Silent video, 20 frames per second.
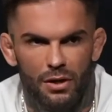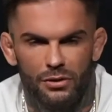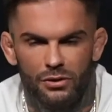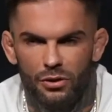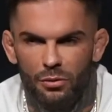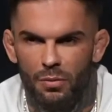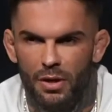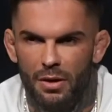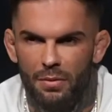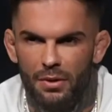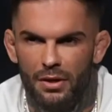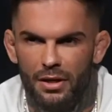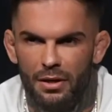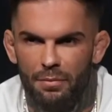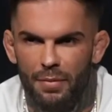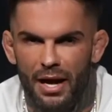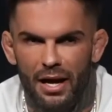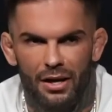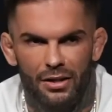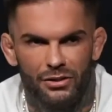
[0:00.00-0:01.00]
So be able to
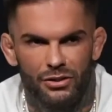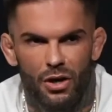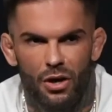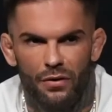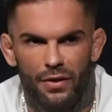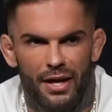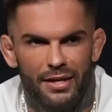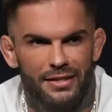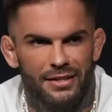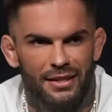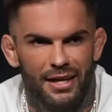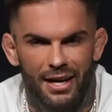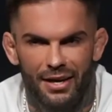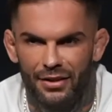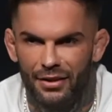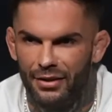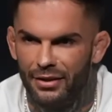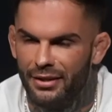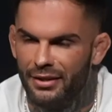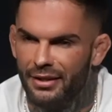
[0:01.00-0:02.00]
balance all that
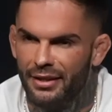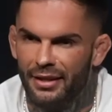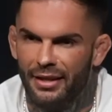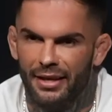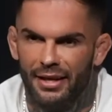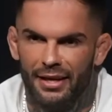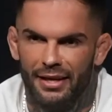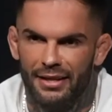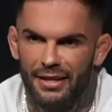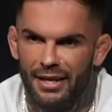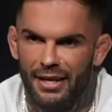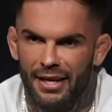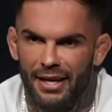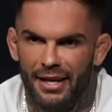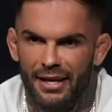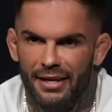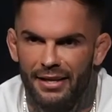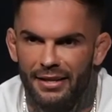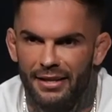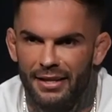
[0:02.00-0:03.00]
together
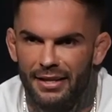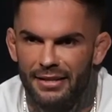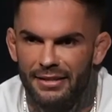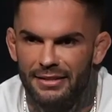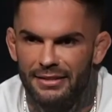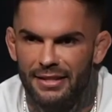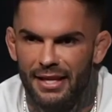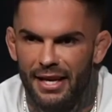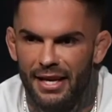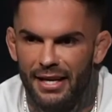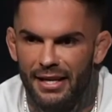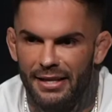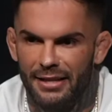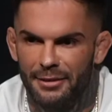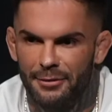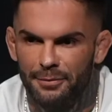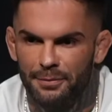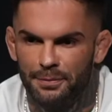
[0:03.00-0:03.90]
and stay,